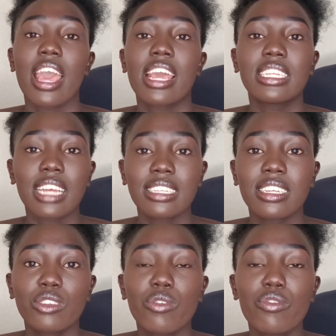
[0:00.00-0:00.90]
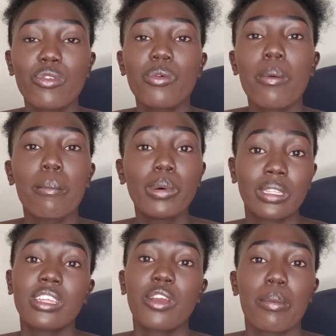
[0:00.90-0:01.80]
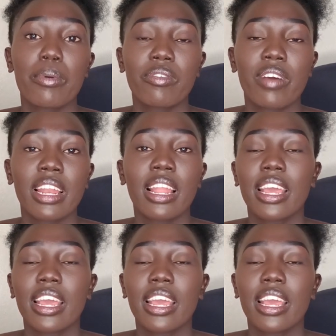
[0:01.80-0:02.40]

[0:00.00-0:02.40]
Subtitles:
and chances of you boosting your profile